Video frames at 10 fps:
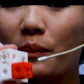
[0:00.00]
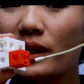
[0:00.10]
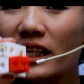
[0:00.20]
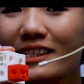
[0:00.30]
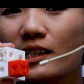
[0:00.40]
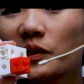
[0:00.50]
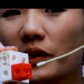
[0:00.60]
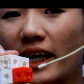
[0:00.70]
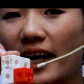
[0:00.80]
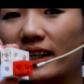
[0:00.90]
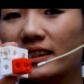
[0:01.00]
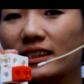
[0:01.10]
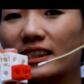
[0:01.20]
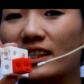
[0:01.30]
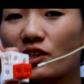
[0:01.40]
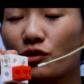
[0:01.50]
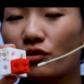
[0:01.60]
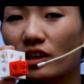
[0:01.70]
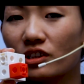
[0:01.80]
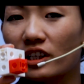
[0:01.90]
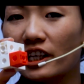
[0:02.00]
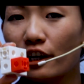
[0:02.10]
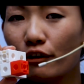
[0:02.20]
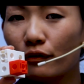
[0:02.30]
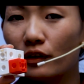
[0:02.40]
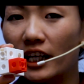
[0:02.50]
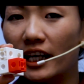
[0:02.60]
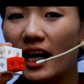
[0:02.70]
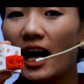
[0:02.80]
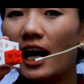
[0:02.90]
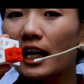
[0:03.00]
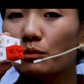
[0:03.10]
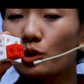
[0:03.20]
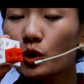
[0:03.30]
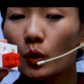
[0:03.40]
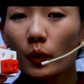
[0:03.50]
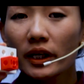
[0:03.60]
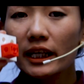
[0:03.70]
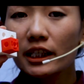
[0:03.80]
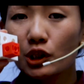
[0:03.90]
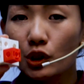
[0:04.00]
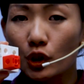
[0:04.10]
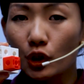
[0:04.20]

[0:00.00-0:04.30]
Please look at this structure carefully. I am showing it to